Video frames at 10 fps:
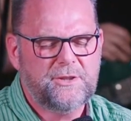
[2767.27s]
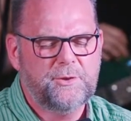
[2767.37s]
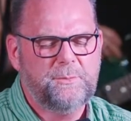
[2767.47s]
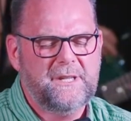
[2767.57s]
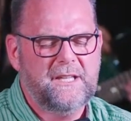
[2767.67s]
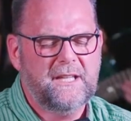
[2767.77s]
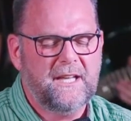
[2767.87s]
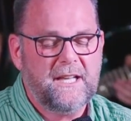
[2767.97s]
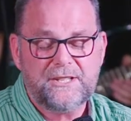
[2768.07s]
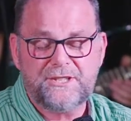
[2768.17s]
to
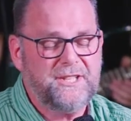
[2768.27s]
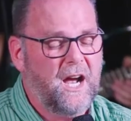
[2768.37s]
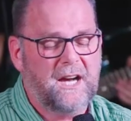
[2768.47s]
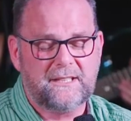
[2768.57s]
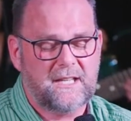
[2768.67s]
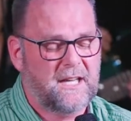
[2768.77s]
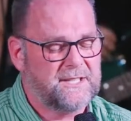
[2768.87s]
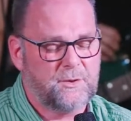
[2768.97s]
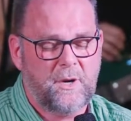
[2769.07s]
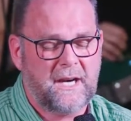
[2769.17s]
be start,
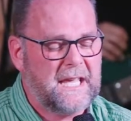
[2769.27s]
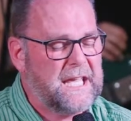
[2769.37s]
as it were,